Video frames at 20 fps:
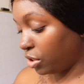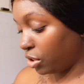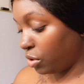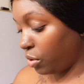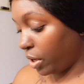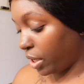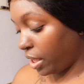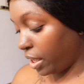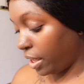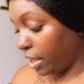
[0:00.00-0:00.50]
so
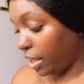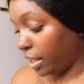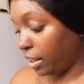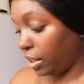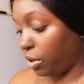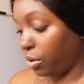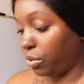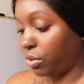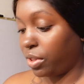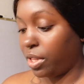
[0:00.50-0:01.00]
it can get a
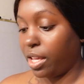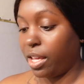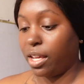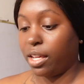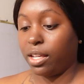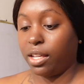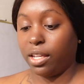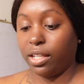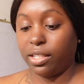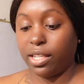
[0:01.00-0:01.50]
little
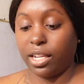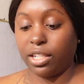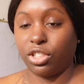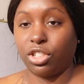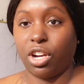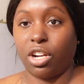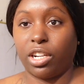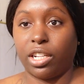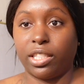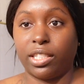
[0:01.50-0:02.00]
thick because as
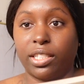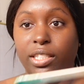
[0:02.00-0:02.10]
y'all can